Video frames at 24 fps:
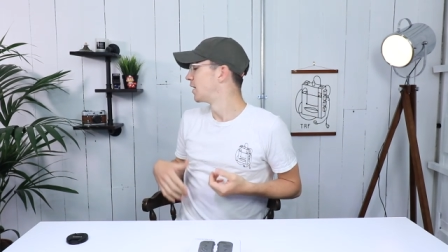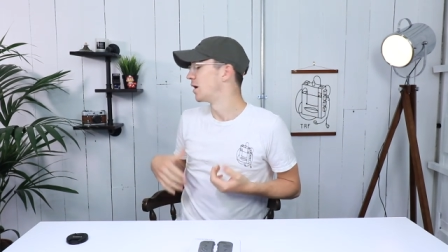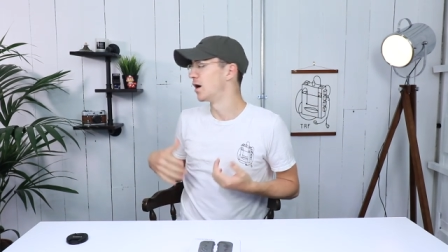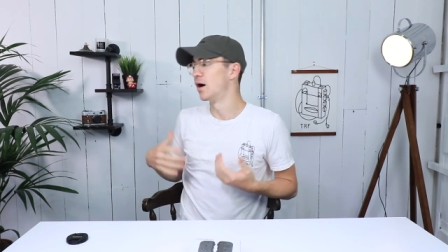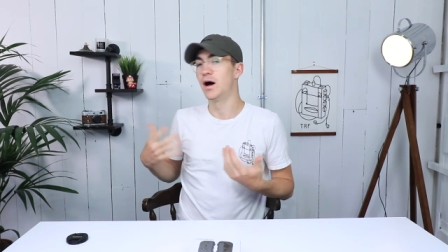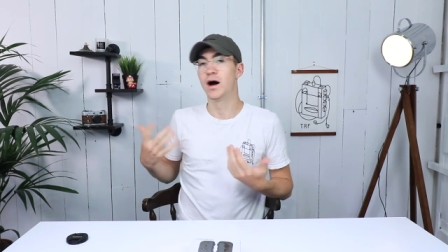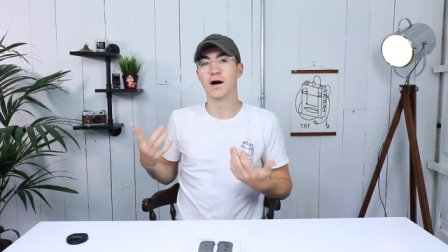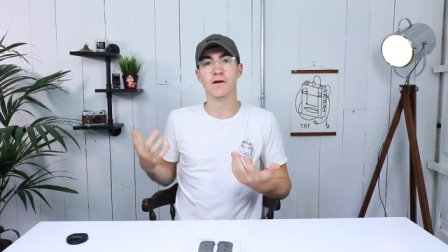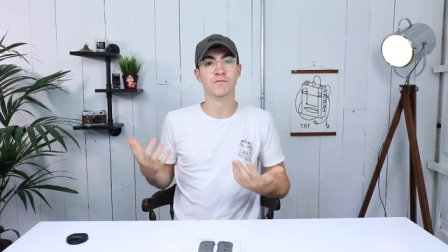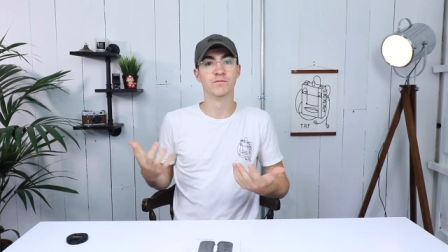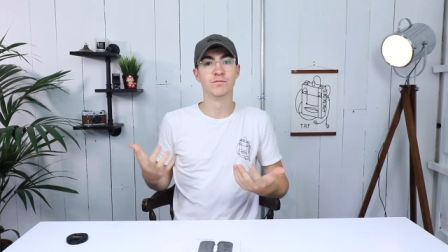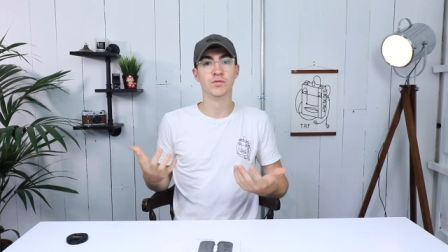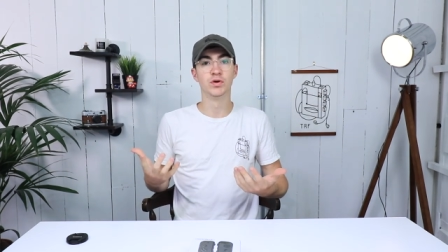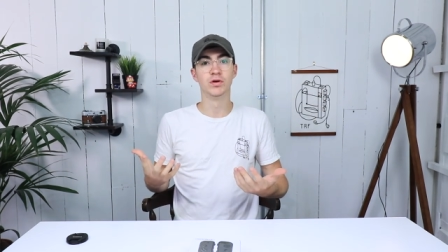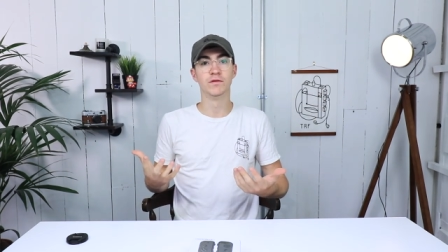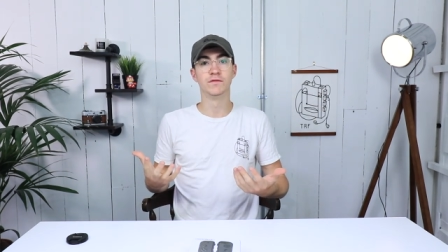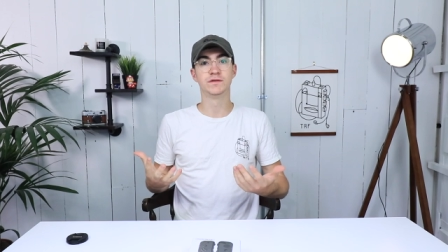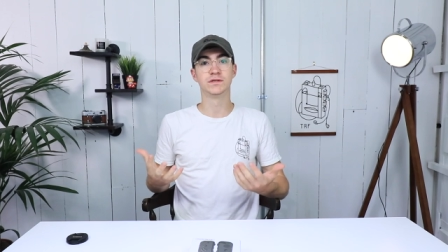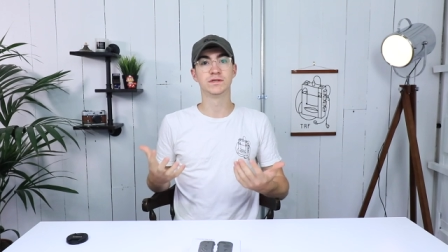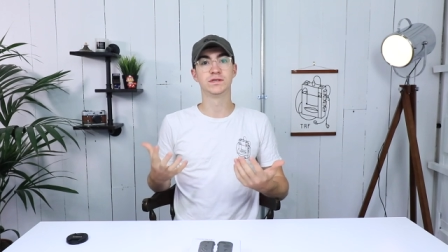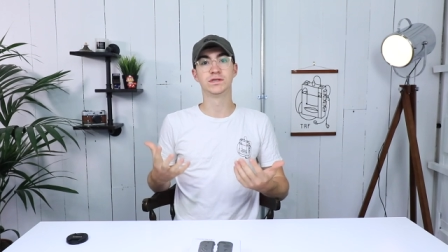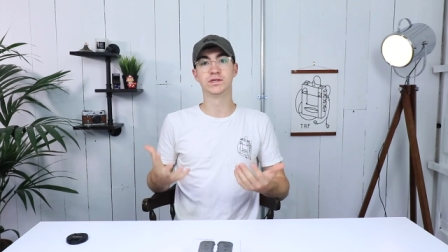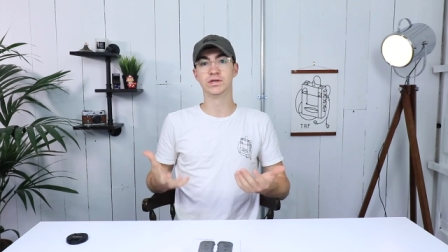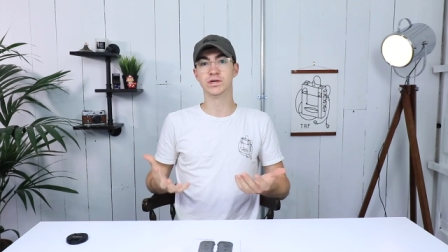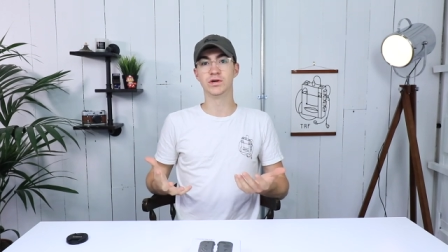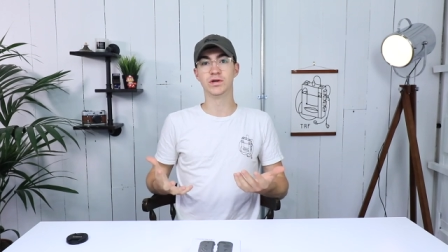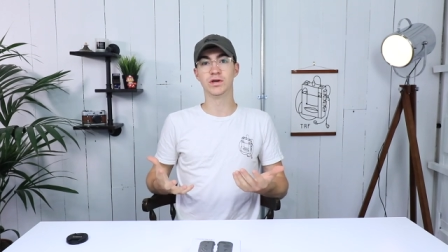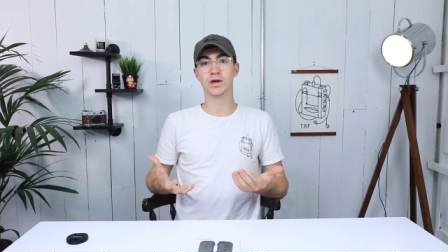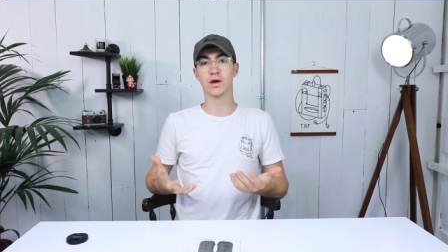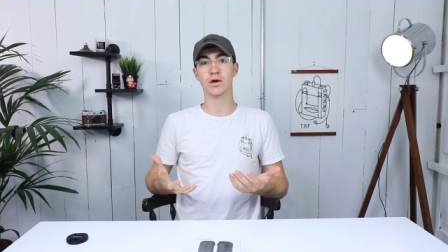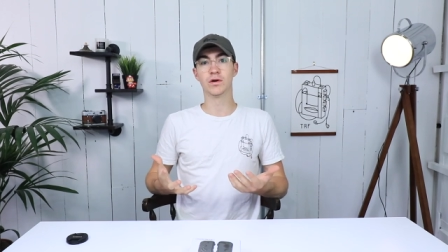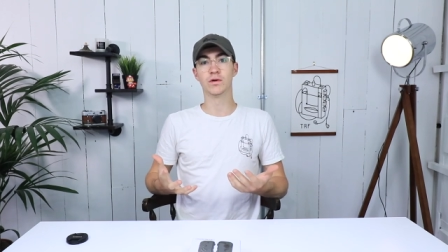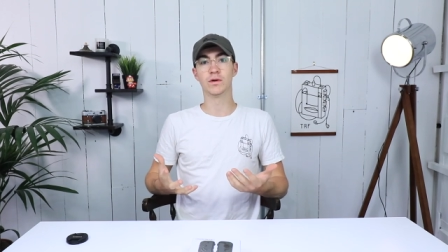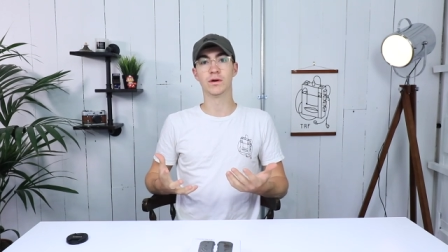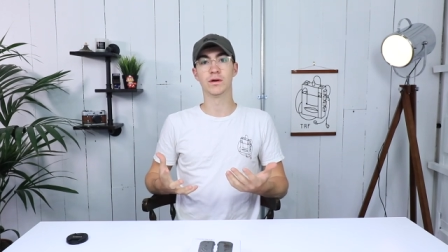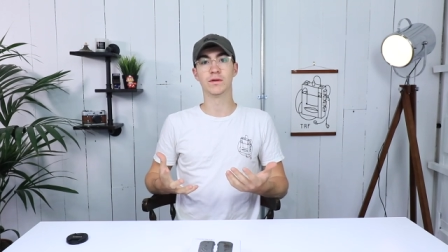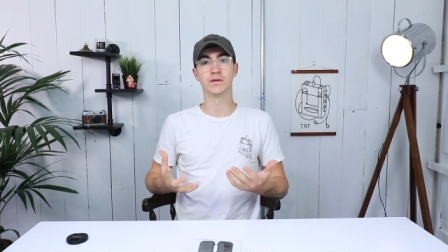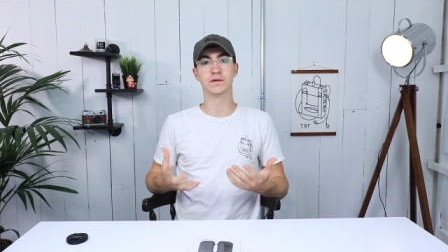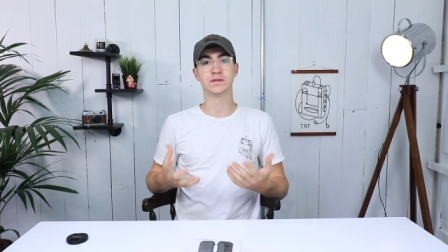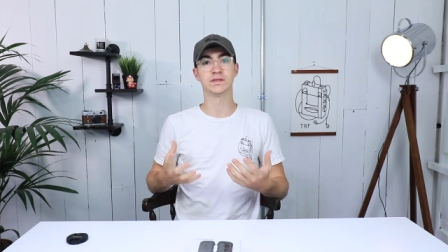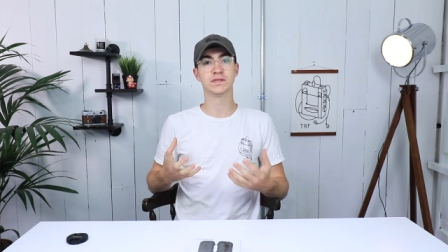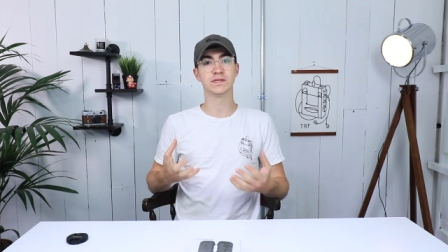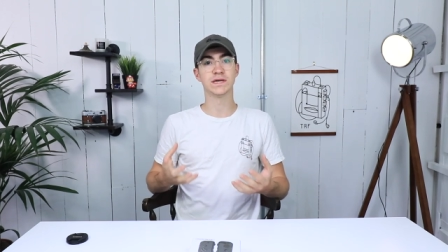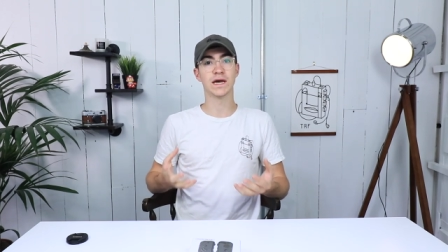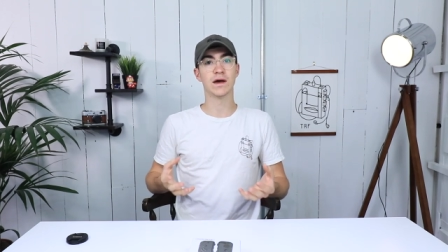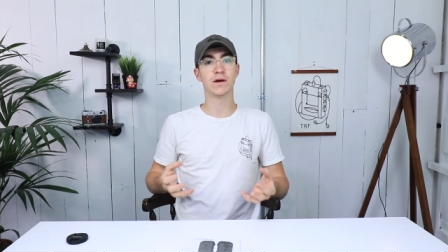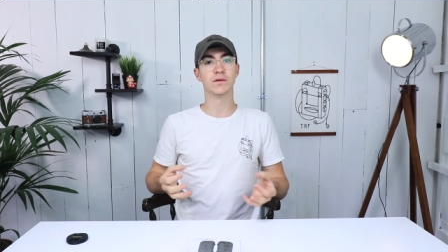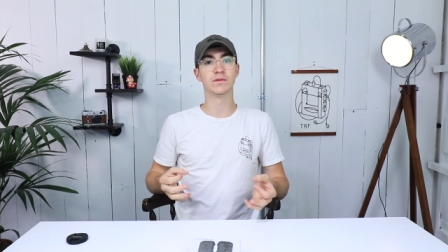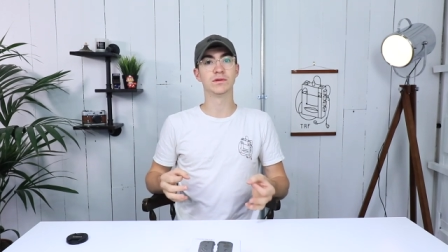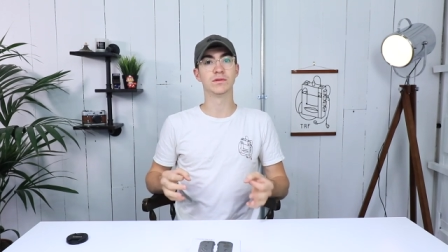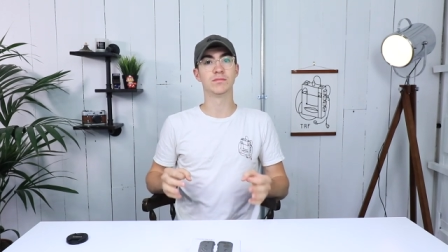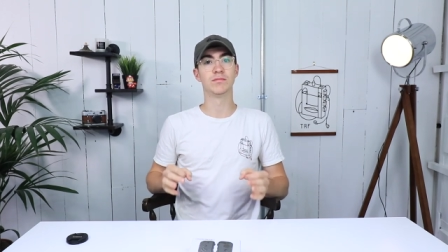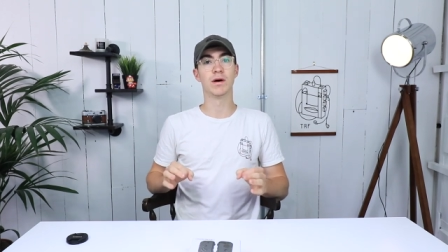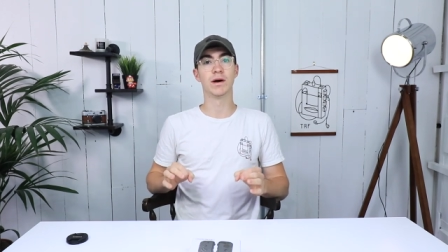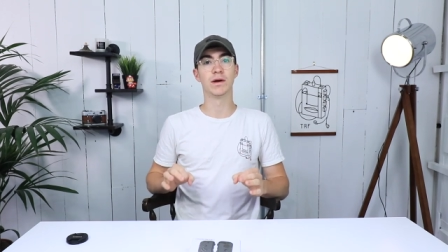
Uh, I've moved studio. The sound